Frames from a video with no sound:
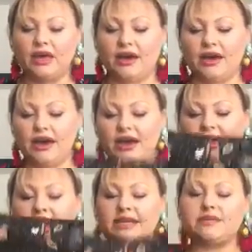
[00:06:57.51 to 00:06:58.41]

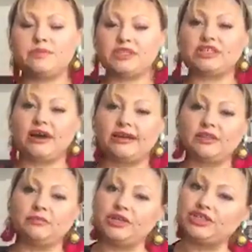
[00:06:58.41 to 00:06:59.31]
It is a bit tight
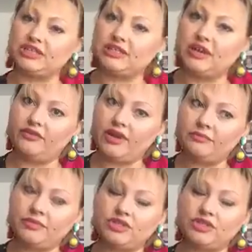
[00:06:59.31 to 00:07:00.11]
in my chest area,